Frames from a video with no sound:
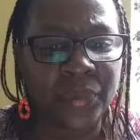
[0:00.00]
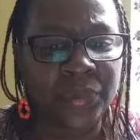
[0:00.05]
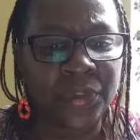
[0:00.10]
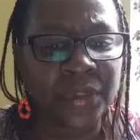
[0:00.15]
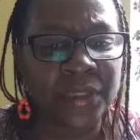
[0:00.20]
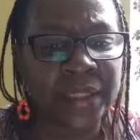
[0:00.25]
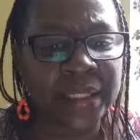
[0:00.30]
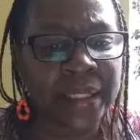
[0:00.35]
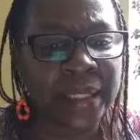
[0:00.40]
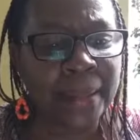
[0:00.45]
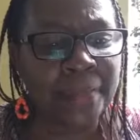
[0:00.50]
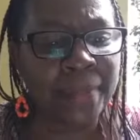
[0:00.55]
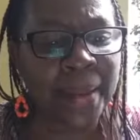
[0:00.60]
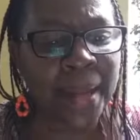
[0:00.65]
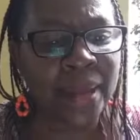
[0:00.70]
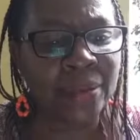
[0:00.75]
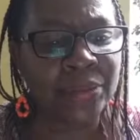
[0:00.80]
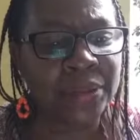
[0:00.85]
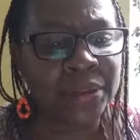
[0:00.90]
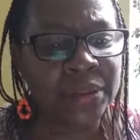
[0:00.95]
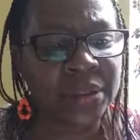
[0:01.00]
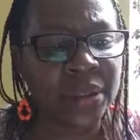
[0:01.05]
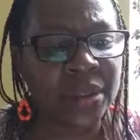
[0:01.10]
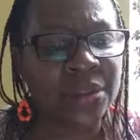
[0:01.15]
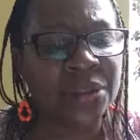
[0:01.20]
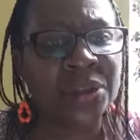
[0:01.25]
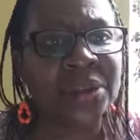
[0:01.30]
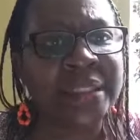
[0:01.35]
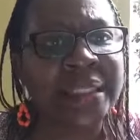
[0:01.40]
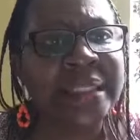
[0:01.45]
to think about,
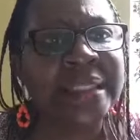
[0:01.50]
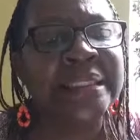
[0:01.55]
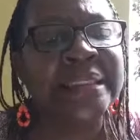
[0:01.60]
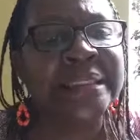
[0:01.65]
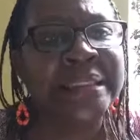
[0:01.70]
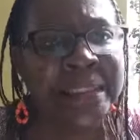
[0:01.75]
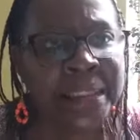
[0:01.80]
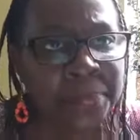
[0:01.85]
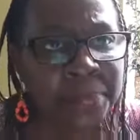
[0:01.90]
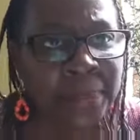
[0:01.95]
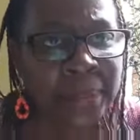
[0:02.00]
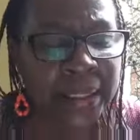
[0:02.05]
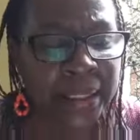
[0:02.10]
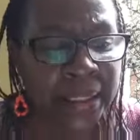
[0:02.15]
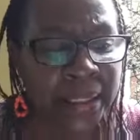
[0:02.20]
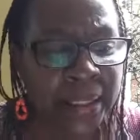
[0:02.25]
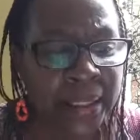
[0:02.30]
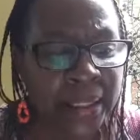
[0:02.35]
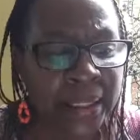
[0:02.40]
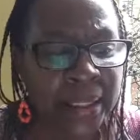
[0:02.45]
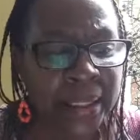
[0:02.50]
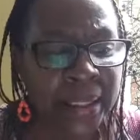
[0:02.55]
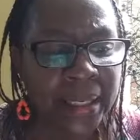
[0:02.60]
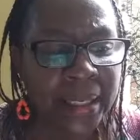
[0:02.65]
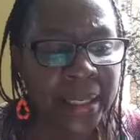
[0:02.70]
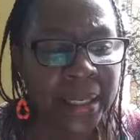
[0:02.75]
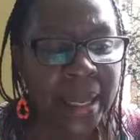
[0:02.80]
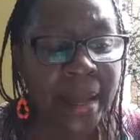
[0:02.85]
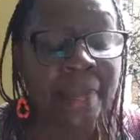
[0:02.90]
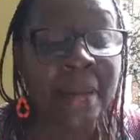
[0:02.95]
to think deeply
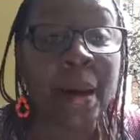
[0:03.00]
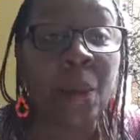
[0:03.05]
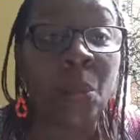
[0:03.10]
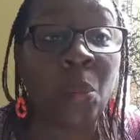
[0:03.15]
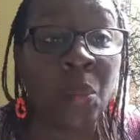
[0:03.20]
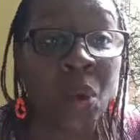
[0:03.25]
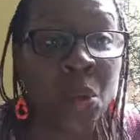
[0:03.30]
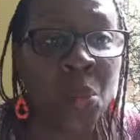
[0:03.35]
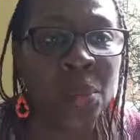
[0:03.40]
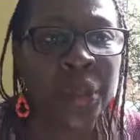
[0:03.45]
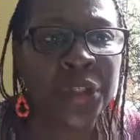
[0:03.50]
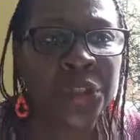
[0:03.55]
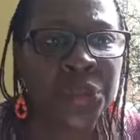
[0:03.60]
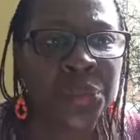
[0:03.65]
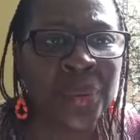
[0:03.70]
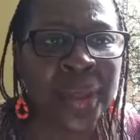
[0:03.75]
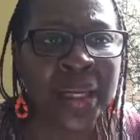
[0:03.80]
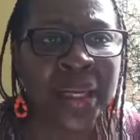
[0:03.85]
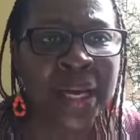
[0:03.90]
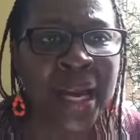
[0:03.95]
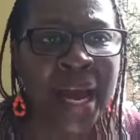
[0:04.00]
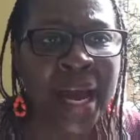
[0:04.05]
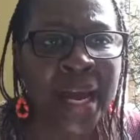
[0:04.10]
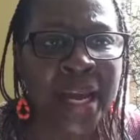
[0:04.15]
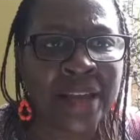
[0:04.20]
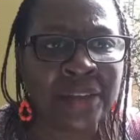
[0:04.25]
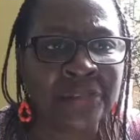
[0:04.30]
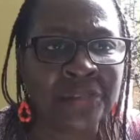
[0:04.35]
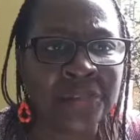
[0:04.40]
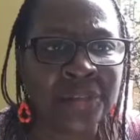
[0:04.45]
about what we do in
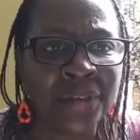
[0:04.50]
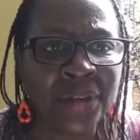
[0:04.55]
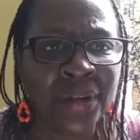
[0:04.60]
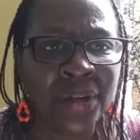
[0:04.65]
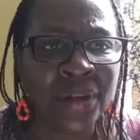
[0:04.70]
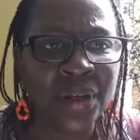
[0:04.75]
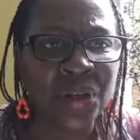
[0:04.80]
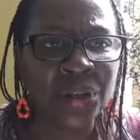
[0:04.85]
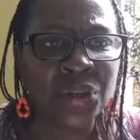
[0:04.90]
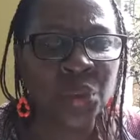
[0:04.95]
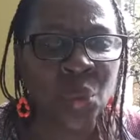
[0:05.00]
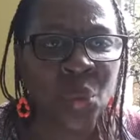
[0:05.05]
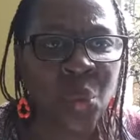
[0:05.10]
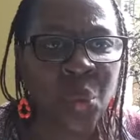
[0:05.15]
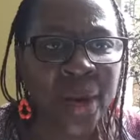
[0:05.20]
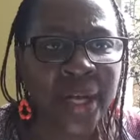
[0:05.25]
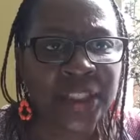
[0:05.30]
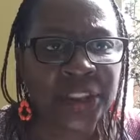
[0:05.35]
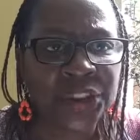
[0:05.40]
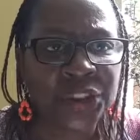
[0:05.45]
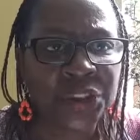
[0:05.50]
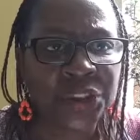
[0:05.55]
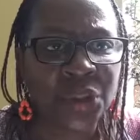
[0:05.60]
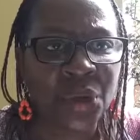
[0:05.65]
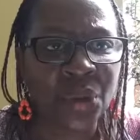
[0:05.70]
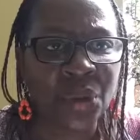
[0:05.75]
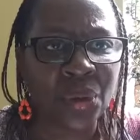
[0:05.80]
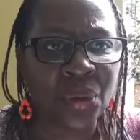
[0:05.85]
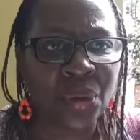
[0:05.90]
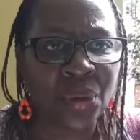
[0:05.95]
life, to
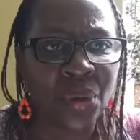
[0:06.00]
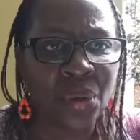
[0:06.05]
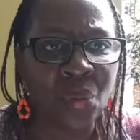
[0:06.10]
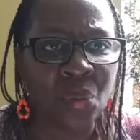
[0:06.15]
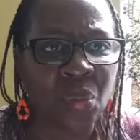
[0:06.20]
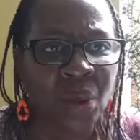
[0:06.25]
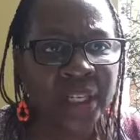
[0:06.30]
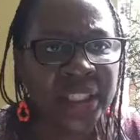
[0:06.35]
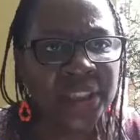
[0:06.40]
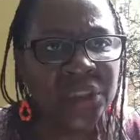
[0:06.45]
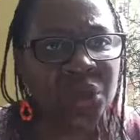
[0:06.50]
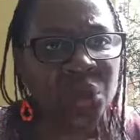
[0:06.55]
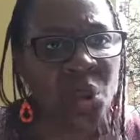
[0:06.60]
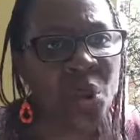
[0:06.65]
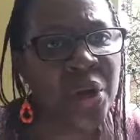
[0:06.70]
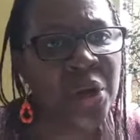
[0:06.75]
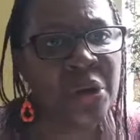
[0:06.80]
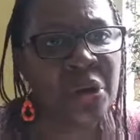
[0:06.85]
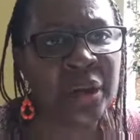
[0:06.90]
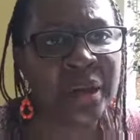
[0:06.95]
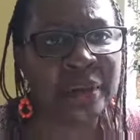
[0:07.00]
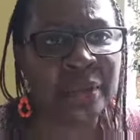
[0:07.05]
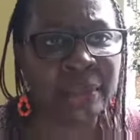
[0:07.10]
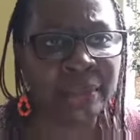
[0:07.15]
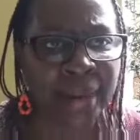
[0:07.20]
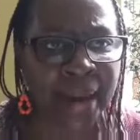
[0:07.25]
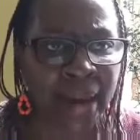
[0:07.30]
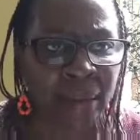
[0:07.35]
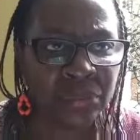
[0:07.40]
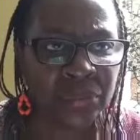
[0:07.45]
question what is going on
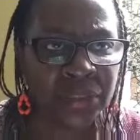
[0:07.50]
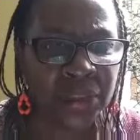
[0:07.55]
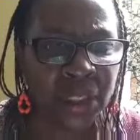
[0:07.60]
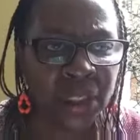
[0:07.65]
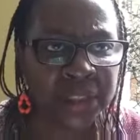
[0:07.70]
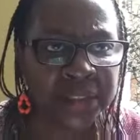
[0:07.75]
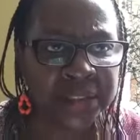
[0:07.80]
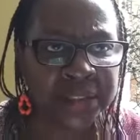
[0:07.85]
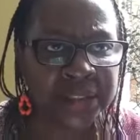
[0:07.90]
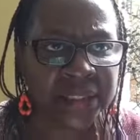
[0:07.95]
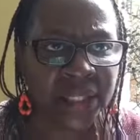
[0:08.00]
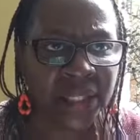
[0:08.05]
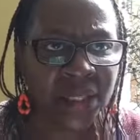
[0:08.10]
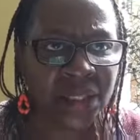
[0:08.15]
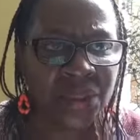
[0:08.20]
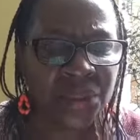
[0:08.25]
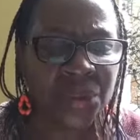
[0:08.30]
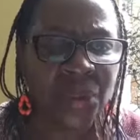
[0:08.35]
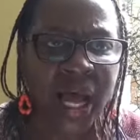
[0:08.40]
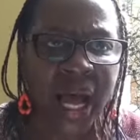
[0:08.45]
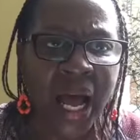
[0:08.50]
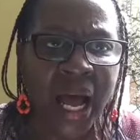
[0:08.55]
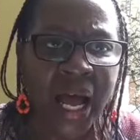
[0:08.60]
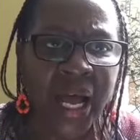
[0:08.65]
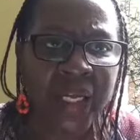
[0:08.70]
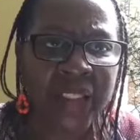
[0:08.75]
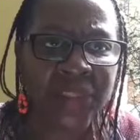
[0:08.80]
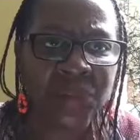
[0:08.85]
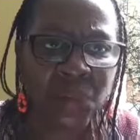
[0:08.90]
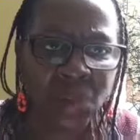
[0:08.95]
around us, to
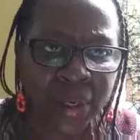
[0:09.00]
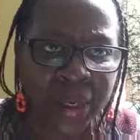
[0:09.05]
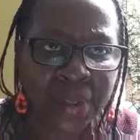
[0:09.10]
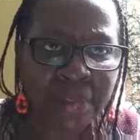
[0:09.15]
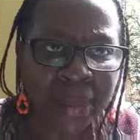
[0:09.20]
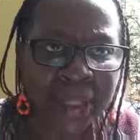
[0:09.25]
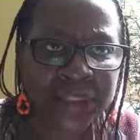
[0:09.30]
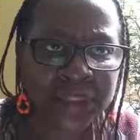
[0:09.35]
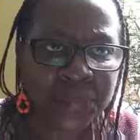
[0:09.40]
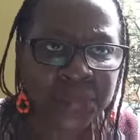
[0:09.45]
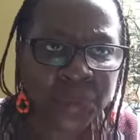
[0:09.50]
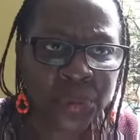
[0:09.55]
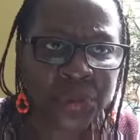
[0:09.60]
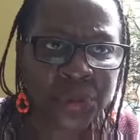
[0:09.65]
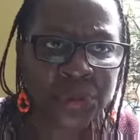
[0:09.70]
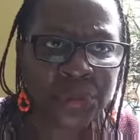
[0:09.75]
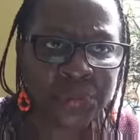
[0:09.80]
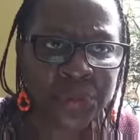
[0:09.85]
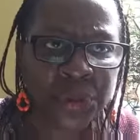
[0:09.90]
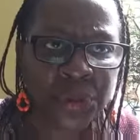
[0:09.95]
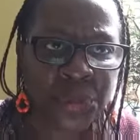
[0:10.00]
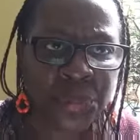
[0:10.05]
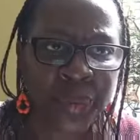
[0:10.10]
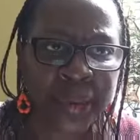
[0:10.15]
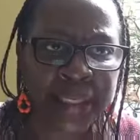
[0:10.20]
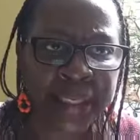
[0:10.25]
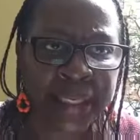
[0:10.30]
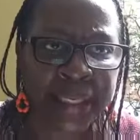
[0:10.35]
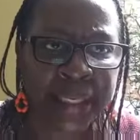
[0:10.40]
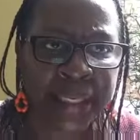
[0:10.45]
ask, what am I supposed to be
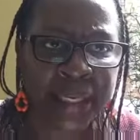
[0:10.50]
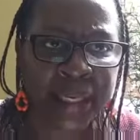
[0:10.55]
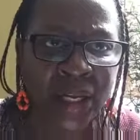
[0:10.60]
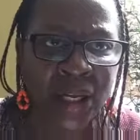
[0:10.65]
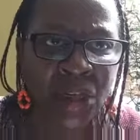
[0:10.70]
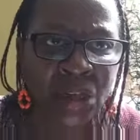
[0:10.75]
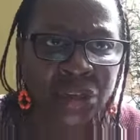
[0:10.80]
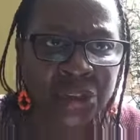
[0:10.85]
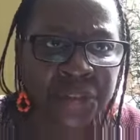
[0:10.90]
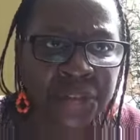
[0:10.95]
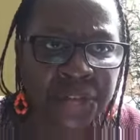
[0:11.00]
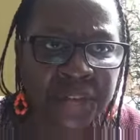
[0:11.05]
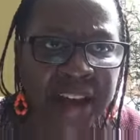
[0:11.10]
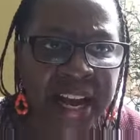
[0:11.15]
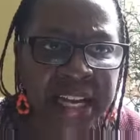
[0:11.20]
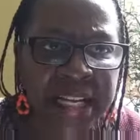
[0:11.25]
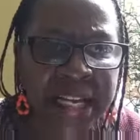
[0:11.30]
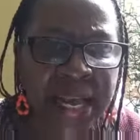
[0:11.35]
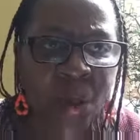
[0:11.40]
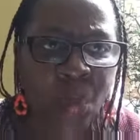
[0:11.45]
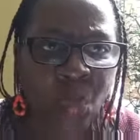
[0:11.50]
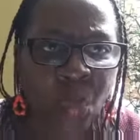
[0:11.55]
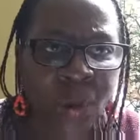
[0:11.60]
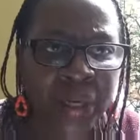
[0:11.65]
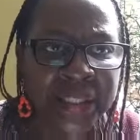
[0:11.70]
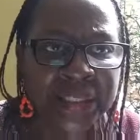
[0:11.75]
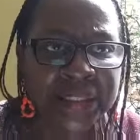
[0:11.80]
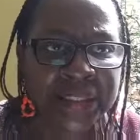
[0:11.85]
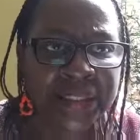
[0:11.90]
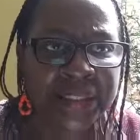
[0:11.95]
doing here? To find out
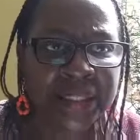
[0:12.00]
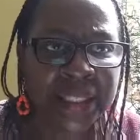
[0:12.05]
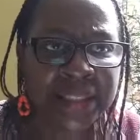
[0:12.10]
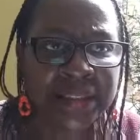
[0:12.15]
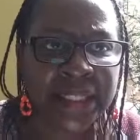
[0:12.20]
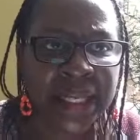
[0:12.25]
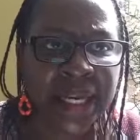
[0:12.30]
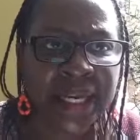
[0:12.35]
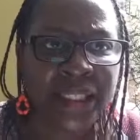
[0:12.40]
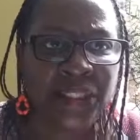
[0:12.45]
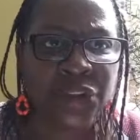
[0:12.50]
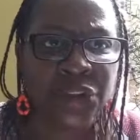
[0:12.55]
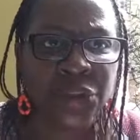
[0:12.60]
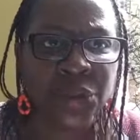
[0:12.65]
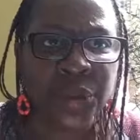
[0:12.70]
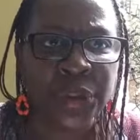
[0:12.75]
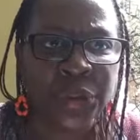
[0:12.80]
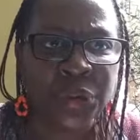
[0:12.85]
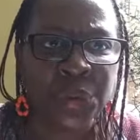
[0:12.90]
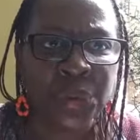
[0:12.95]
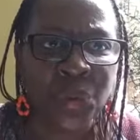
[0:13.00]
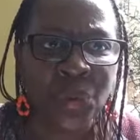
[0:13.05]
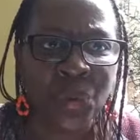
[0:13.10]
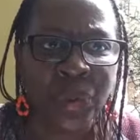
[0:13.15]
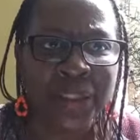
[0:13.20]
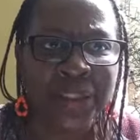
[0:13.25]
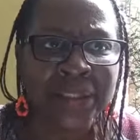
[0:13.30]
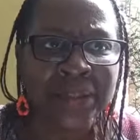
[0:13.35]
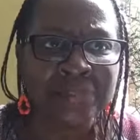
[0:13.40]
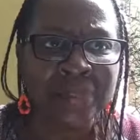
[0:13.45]
what is it that I enjoy doing?
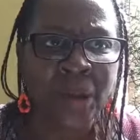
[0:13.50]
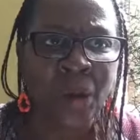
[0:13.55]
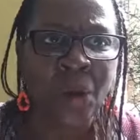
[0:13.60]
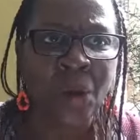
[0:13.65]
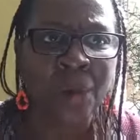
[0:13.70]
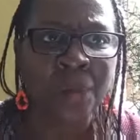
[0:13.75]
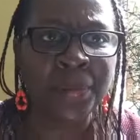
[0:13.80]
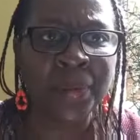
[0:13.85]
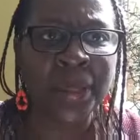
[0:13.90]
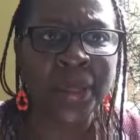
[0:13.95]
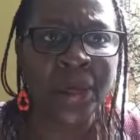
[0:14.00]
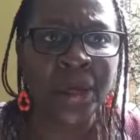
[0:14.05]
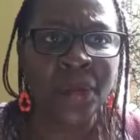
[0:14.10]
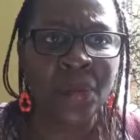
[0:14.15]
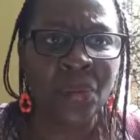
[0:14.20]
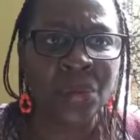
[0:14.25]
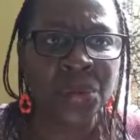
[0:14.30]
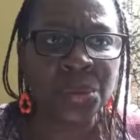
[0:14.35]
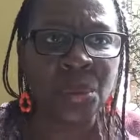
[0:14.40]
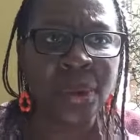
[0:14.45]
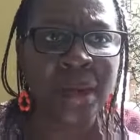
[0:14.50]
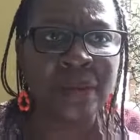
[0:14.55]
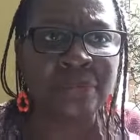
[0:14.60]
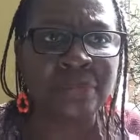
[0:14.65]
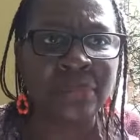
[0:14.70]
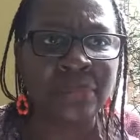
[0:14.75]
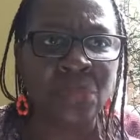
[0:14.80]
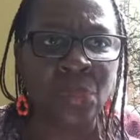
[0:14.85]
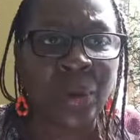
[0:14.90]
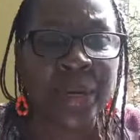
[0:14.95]
What is my hobby? What do I,
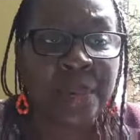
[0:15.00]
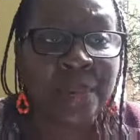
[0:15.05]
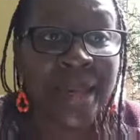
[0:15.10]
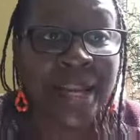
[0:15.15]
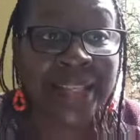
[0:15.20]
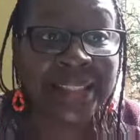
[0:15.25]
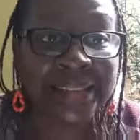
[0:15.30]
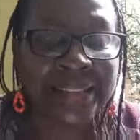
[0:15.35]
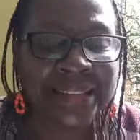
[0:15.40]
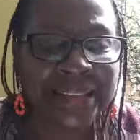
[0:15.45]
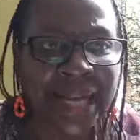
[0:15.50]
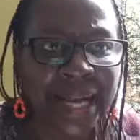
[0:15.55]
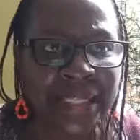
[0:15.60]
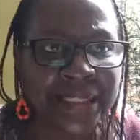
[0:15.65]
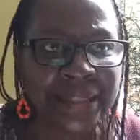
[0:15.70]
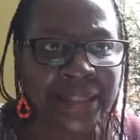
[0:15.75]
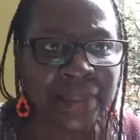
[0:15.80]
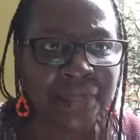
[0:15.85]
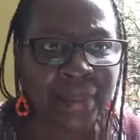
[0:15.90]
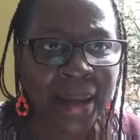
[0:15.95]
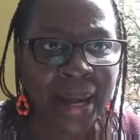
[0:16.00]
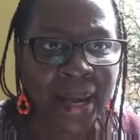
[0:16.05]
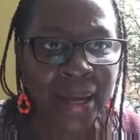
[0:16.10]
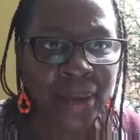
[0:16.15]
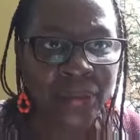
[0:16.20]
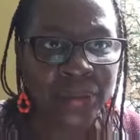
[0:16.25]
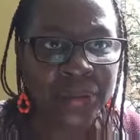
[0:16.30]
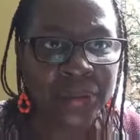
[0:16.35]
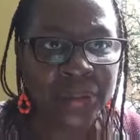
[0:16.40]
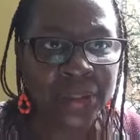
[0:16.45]
what am I excited
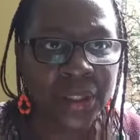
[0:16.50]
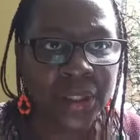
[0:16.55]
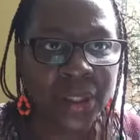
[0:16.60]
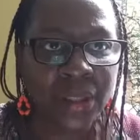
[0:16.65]
about?